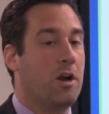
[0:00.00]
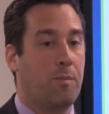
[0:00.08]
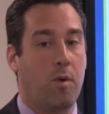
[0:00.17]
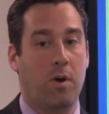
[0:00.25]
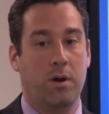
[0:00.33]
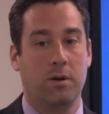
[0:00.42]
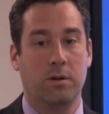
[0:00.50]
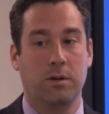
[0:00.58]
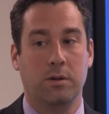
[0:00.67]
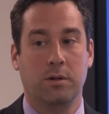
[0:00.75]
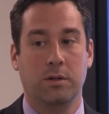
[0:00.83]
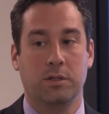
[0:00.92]
airport.
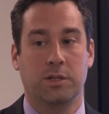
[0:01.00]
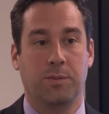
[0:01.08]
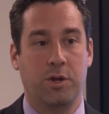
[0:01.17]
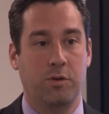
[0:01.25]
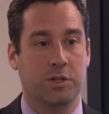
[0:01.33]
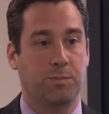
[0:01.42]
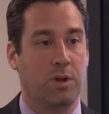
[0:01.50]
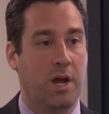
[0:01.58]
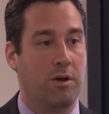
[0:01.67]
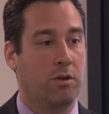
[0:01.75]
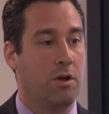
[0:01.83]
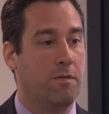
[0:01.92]
Somebody who is
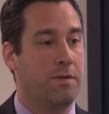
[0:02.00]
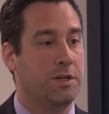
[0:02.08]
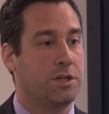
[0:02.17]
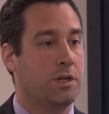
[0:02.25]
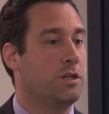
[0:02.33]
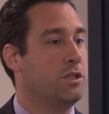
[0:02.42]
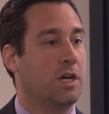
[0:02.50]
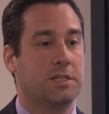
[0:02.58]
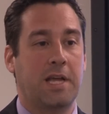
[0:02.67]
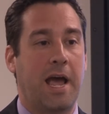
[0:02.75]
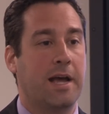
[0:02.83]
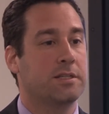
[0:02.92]
blind or low vision.
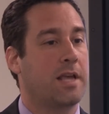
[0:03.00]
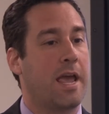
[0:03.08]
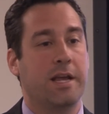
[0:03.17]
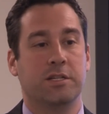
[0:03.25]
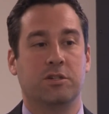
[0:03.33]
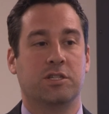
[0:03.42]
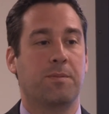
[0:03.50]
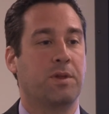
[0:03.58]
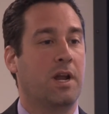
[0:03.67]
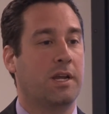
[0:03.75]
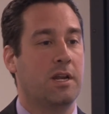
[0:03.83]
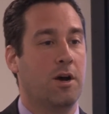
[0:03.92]
Just ask, hey, is there something
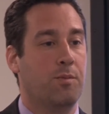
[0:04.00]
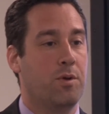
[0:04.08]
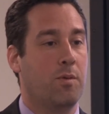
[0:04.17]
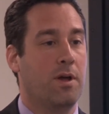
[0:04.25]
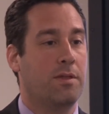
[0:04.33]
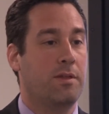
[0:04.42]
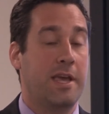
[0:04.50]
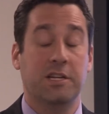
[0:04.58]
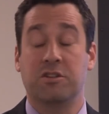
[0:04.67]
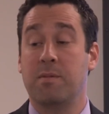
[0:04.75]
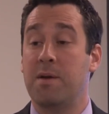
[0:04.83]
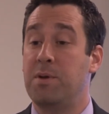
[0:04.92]
I can help you with? The
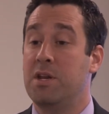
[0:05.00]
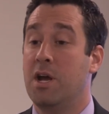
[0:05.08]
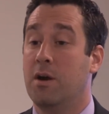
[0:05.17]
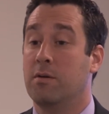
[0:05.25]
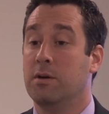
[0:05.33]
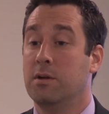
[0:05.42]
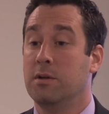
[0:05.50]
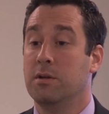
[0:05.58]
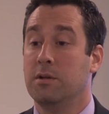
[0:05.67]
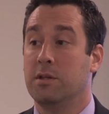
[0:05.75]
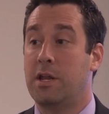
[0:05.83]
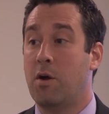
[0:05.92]
answer might be no.
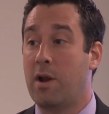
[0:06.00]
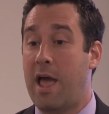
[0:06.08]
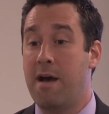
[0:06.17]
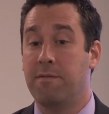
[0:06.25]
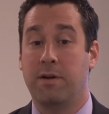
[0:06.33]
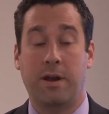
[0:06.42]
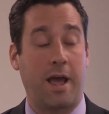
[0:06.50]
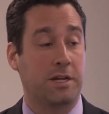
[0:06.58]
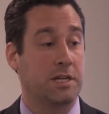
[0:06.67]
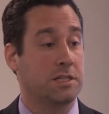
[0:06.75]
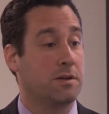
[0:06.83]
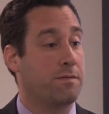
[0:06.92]
They don't have an
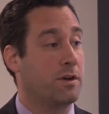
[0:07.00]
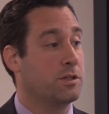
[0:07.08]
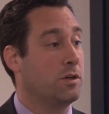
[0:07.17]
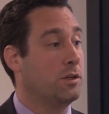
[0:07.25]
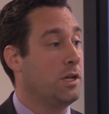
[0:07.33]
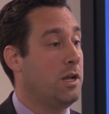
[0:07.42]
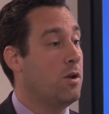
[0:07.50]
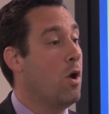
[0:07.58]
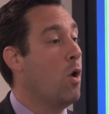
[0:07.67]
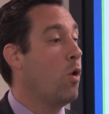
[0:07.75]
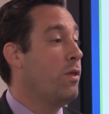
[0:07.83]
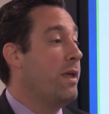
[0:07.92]
access or functional need.
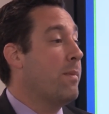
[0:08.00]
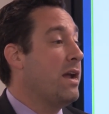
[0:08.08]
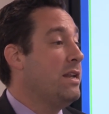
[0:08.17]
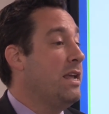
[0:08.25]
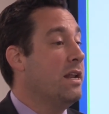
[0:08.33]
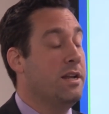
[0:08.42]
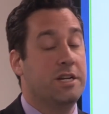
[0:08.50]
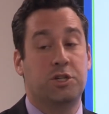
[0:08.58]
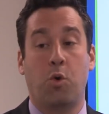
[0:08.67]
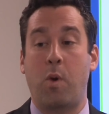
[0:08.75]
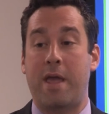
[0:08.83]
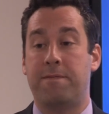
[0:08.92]
Or they might need
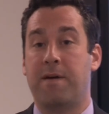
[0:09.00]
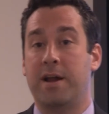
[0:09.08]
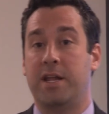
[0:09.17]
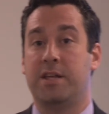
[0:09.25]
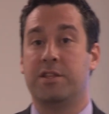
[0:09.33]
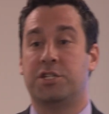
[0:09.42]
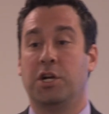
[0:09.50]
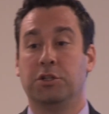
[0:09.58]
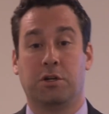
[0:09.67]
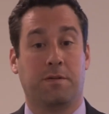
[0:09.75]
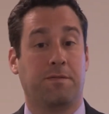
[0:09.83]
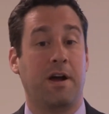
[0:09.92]
initial wayfinding in the
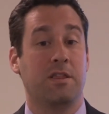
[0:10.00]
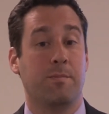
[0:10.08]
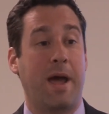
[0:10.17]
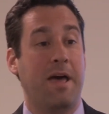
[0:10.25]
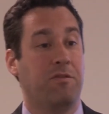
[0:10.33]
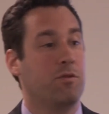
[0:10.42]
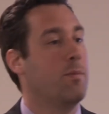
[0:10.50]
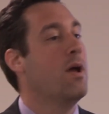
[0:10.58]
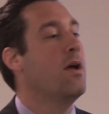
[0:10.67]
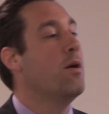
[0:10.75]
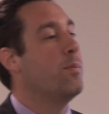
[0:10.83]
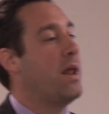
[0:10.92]
shelter to find the bathroom,
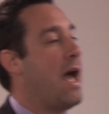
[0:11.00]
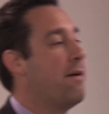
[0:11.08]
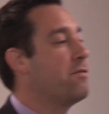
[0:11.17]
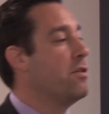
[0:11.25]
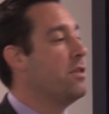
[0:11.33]
but after